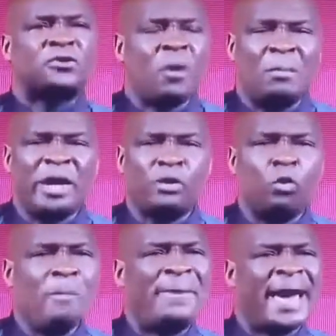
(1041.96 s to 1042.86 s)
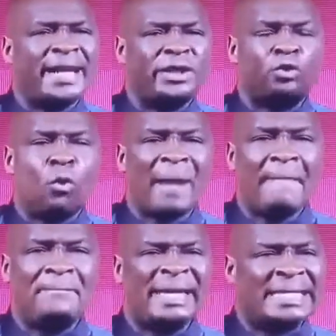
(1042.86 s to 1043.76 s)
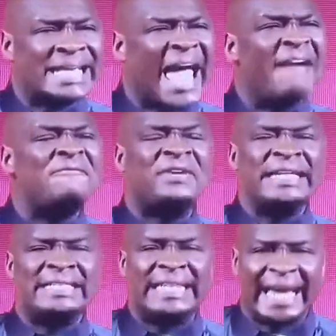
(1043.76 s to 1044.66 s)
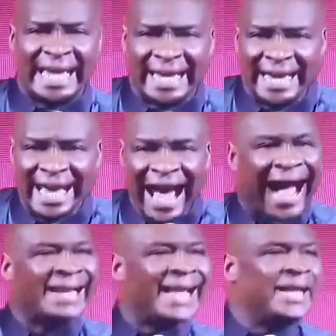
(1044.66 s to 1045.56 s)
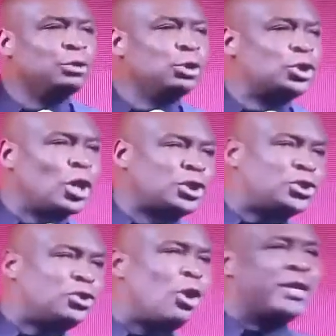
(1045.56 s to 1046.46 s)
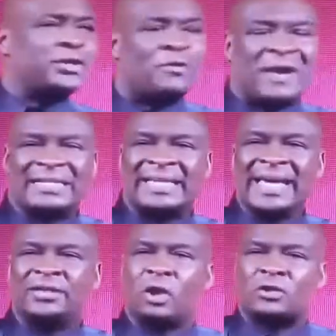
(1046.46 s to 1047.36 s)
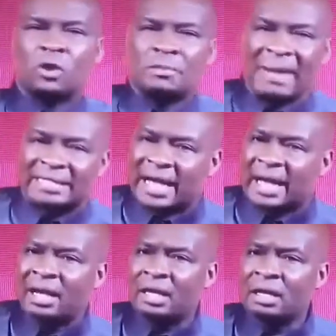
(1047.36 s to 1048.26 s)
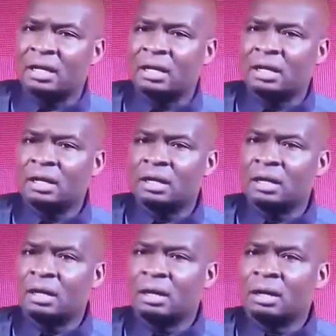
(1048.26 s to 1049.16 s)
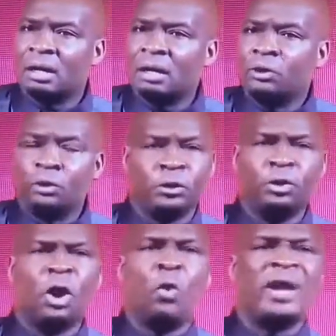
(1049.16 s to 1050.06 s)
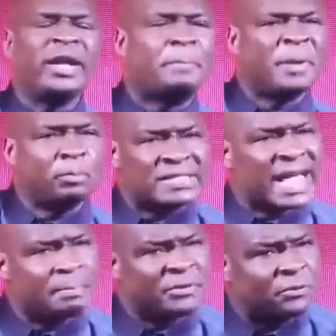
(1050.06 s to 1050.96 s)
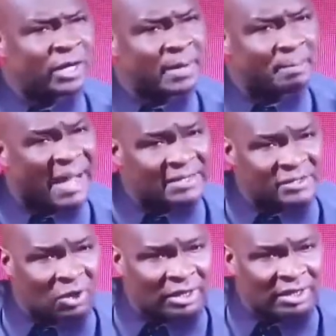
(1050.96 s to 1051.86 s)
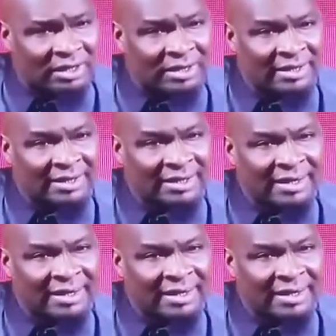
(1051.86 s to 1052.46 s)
of somebody who buried human beings every day, and then you just shrug it off and say it does not matter? Do you know what the people said before they passed on?